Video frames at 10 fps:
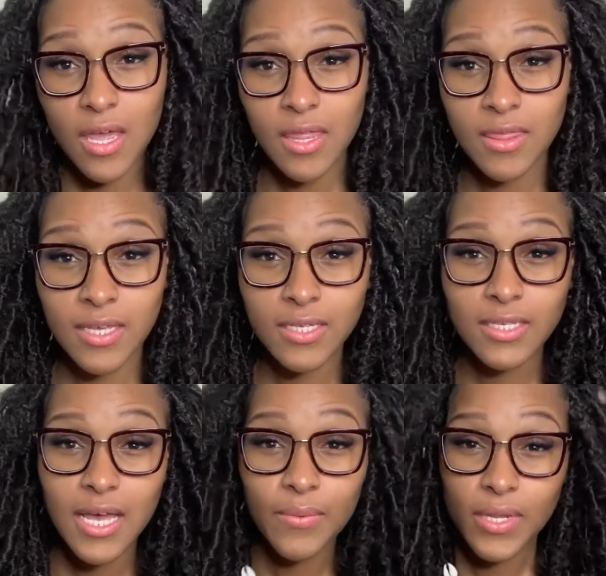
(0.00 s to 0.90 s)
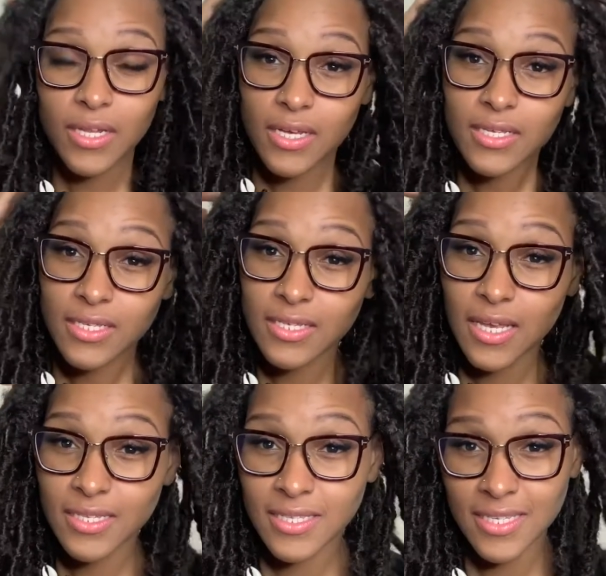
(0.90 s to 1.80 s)
This is how it looks
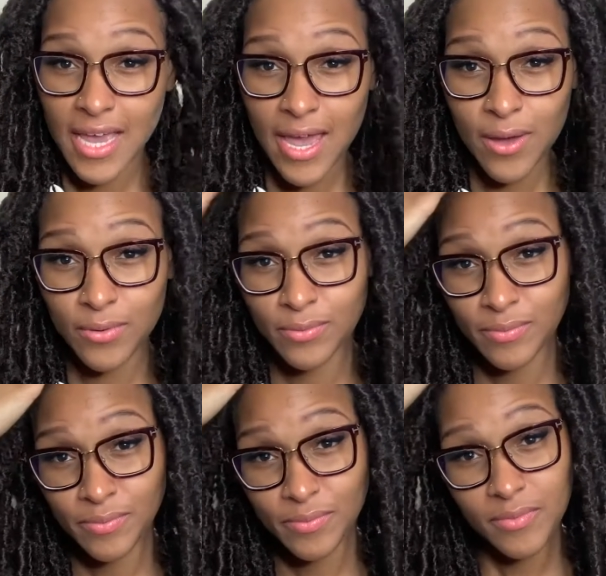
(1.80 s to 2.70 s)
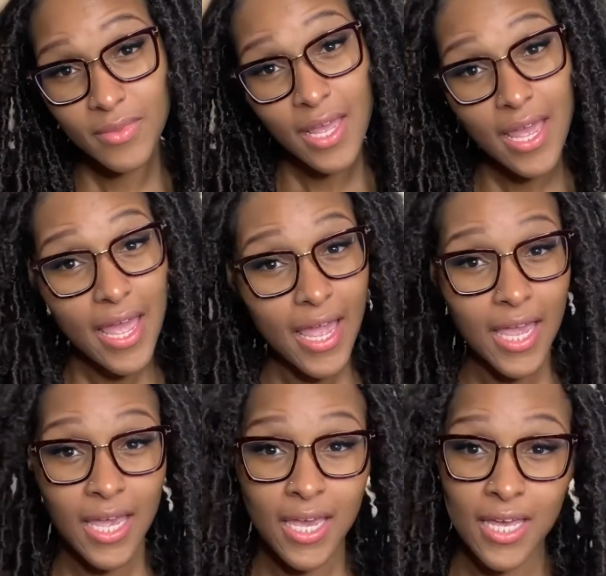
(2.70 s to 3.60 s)
down,
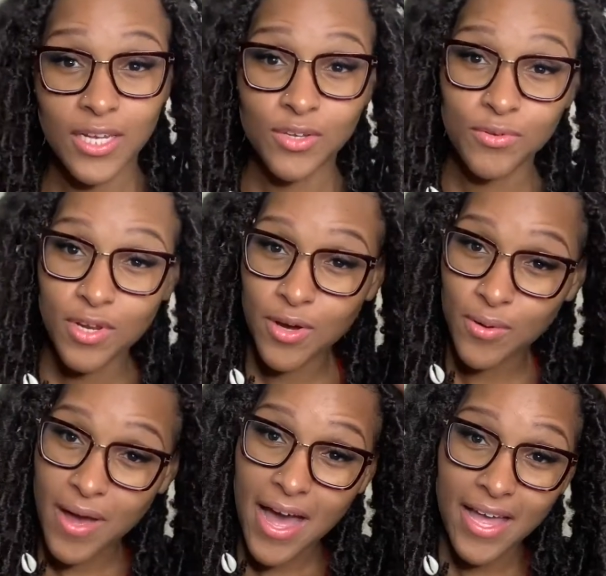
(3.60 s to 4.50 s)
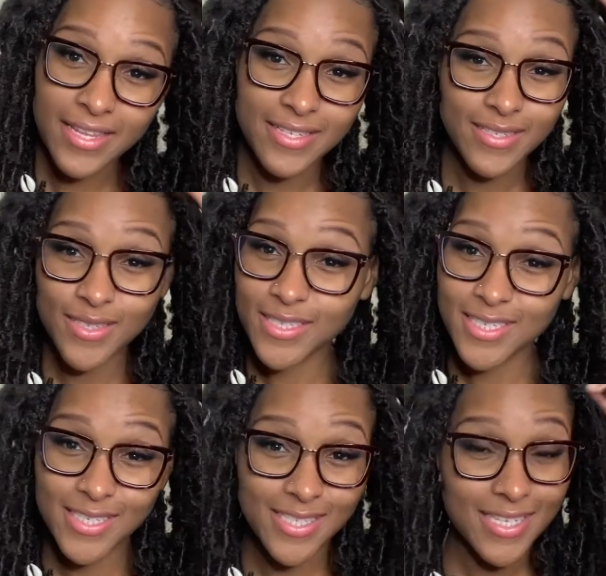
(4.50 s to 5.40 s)
and you know I
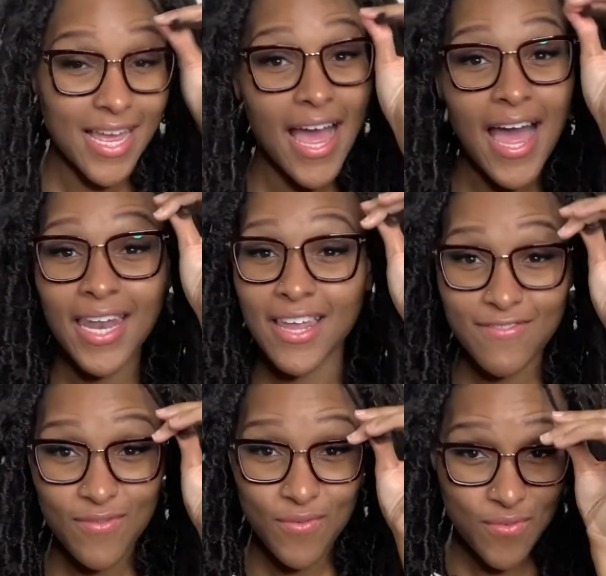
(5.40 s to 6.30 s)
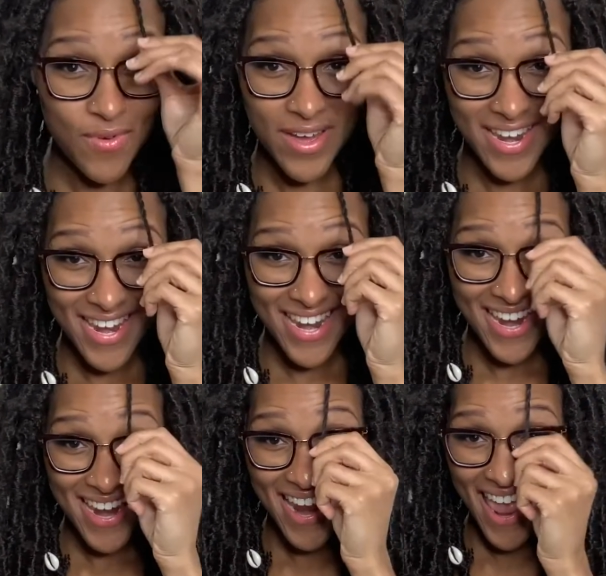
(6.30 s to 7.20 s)
left one
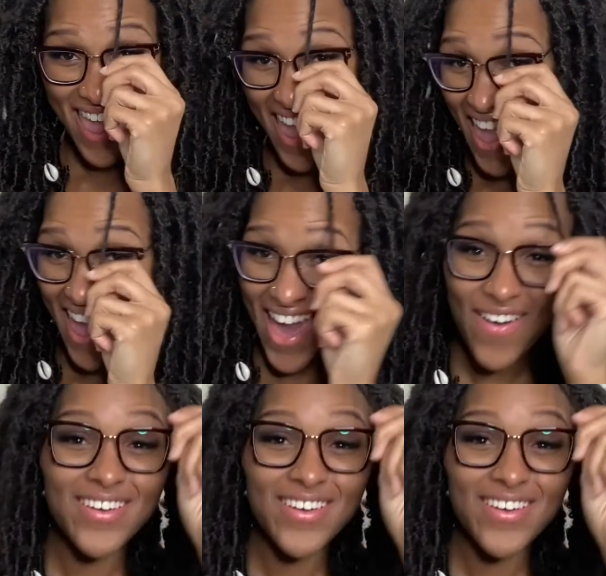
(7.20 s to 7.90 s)
out.